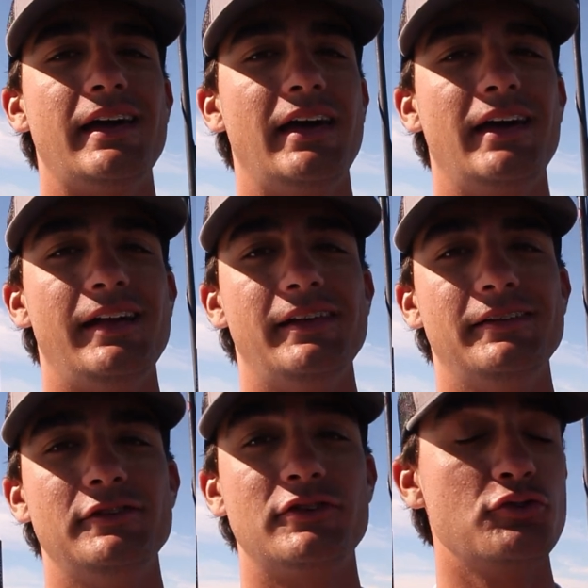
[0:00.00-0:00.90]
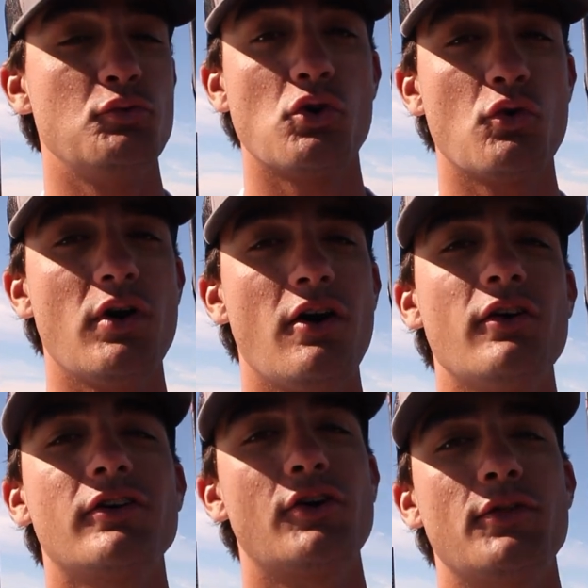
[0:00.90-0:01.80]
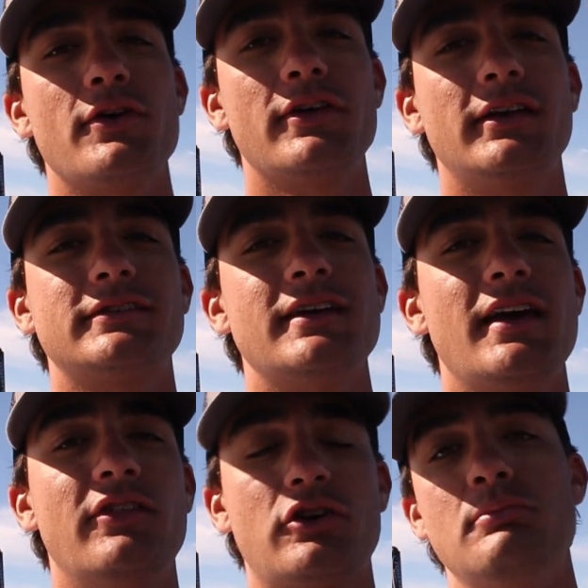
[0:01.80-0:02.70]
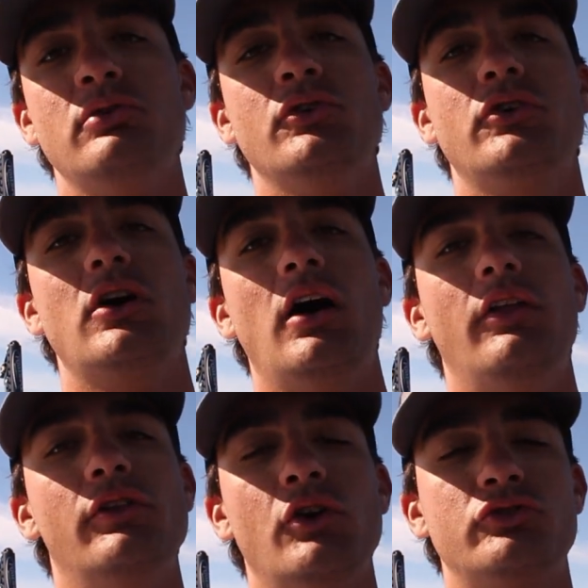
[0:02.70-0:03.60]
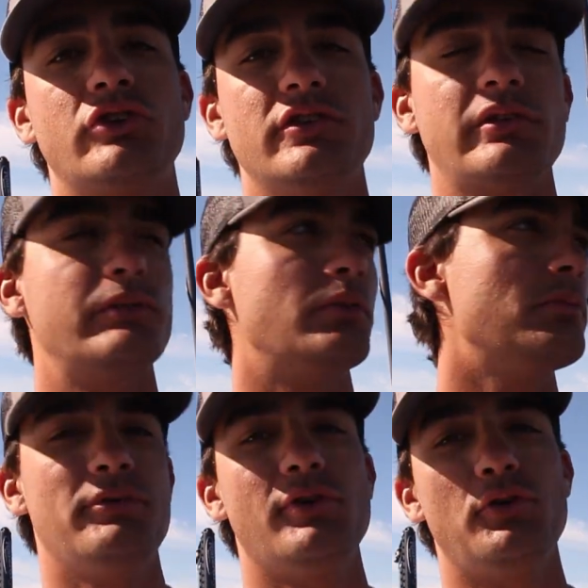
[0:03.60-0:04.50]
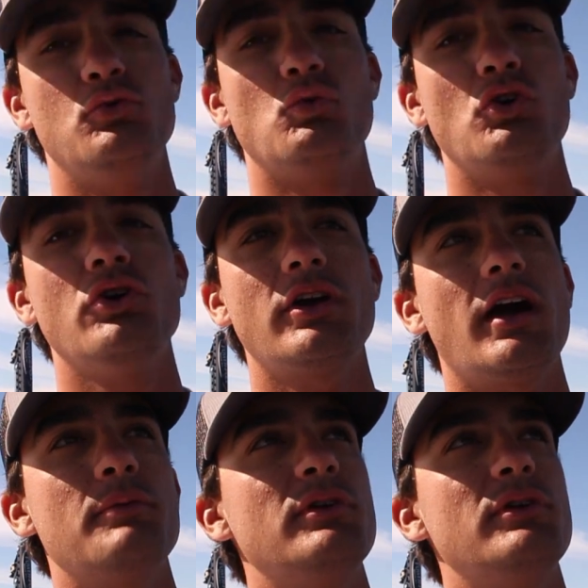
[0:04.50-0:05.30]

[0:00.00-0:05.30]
and you do real well, go there the next day and they're completely gone, no trace of them. So you really got to